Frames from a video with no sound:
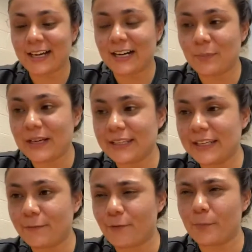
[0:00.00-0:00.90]
And then
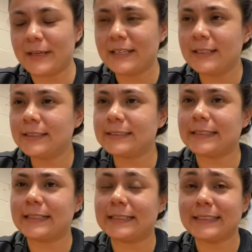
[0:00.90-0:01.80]
for me,
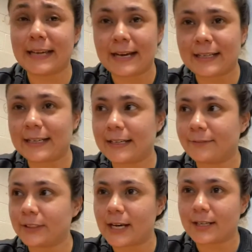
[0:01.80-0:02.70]
I have a
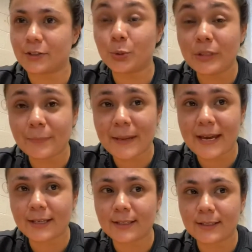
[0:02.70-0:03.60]
lot of tuna
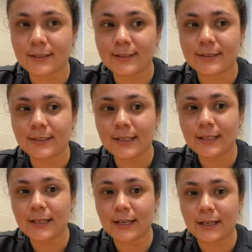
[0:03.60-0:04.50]
packets,
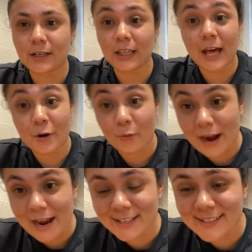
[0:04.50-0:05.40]
a lot of
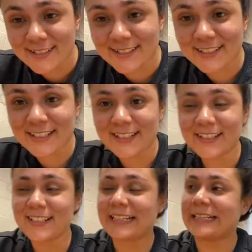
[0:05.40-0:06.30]
rice,
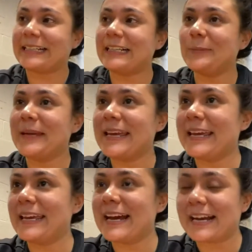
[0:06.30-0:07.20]

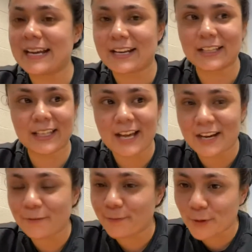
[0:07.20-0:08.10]
and I got a lot
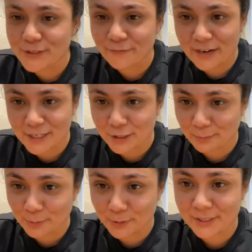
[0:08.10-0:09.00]
of frozen
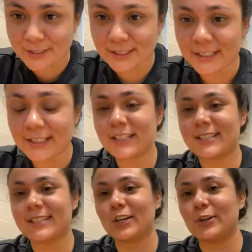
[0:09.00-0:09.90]
vegetables.
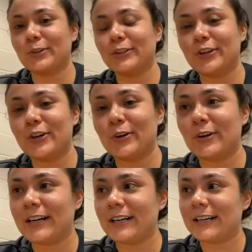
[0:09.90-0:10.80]
So, you know,
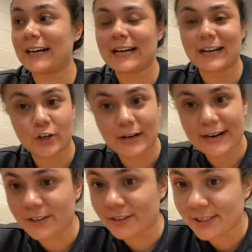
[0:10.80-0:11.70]
I got
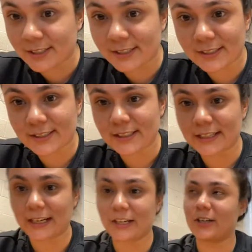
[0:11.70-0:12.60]
crackers. I got,